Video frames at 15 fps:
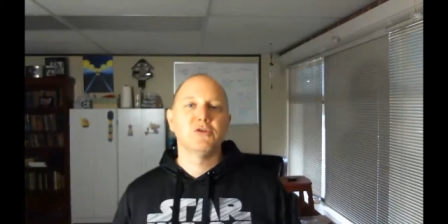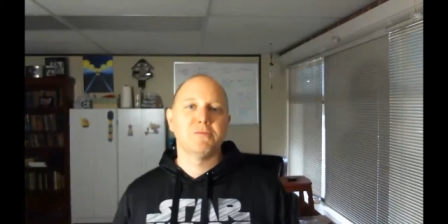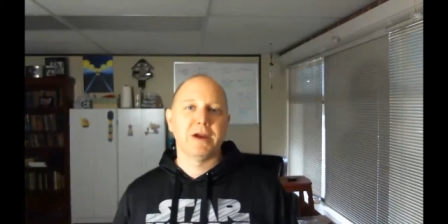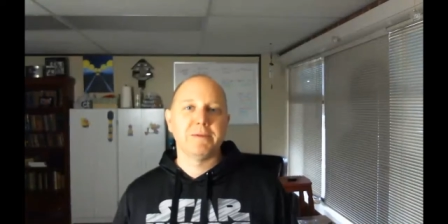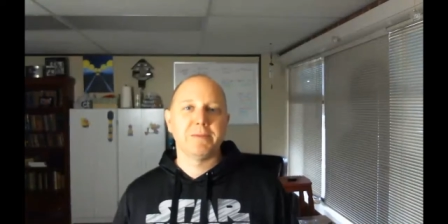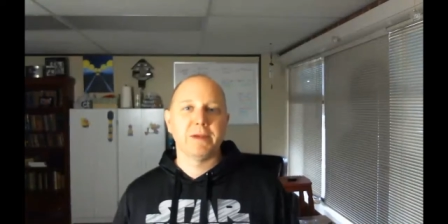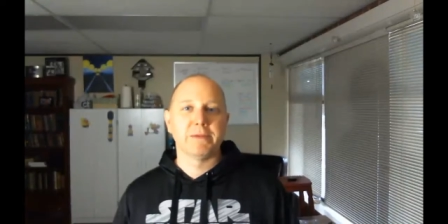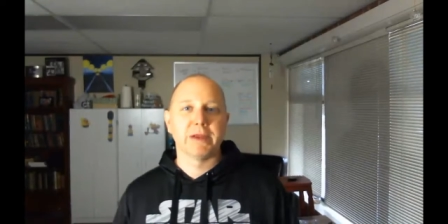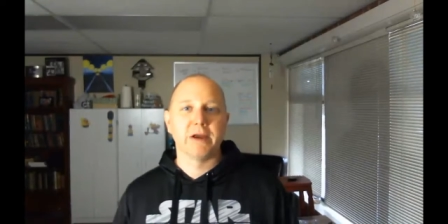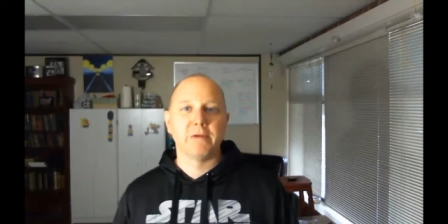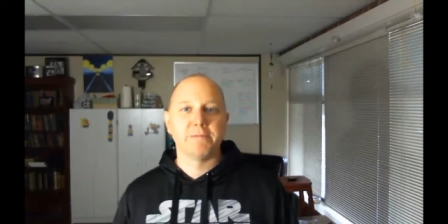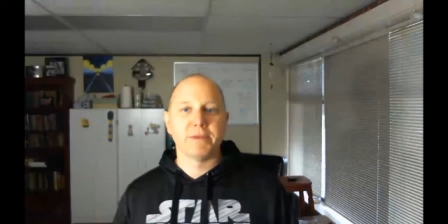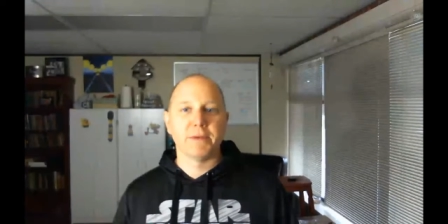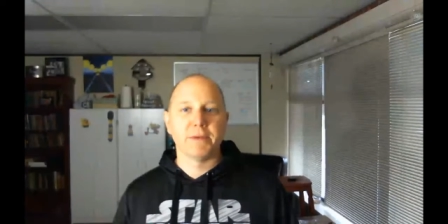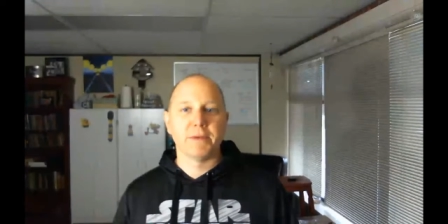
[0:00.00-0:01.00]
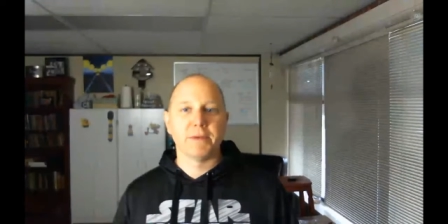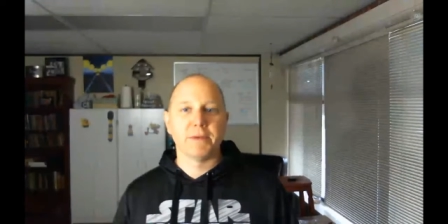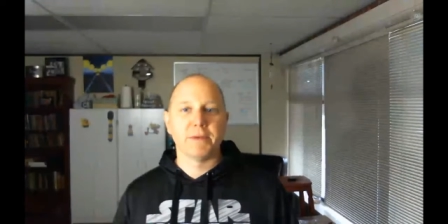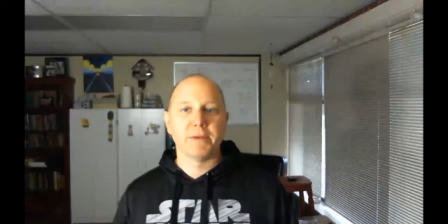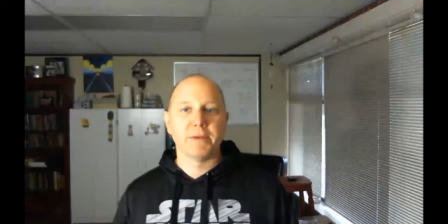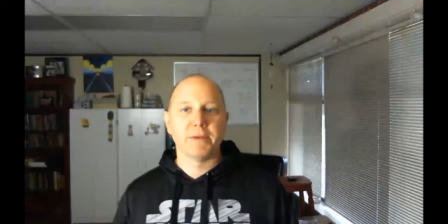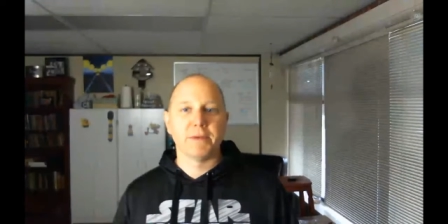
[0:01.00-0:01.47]
who might be able to help them with
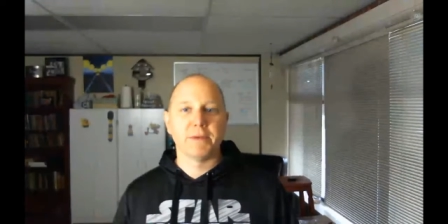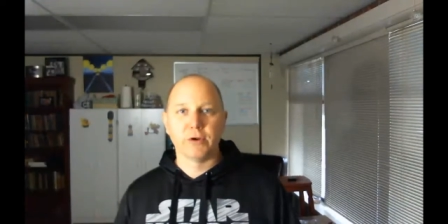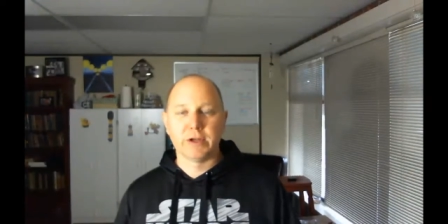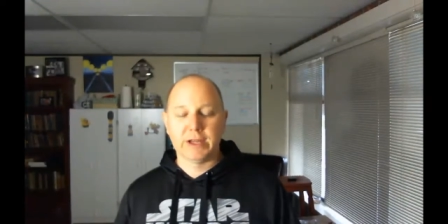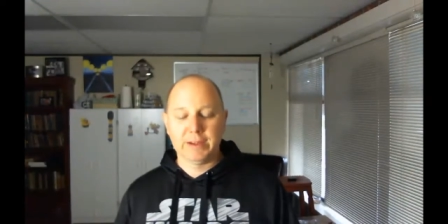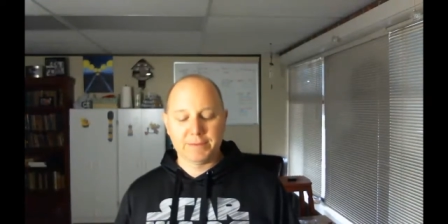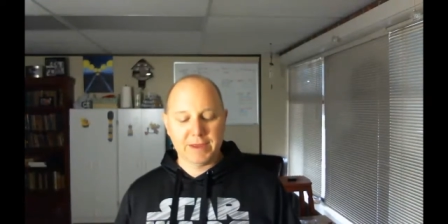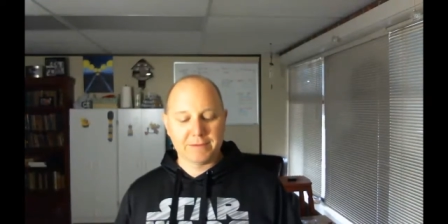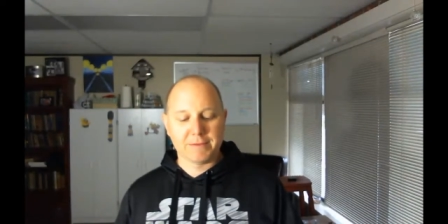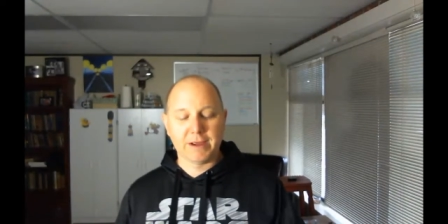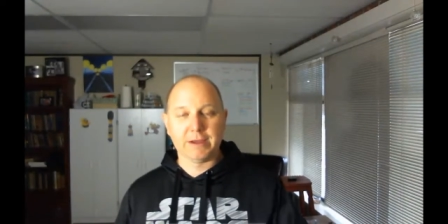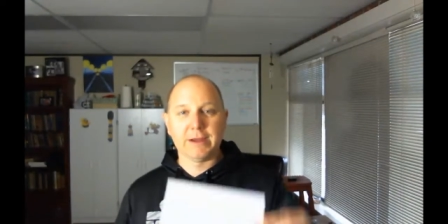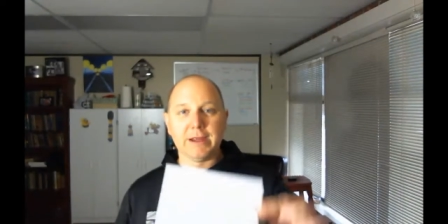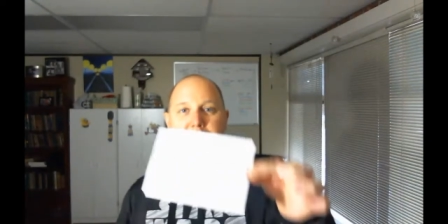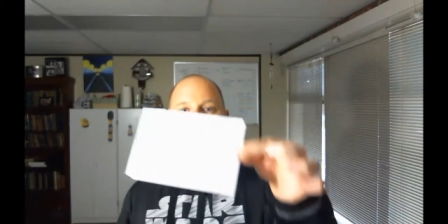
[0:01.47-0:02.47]
that? Important to keep that in mind.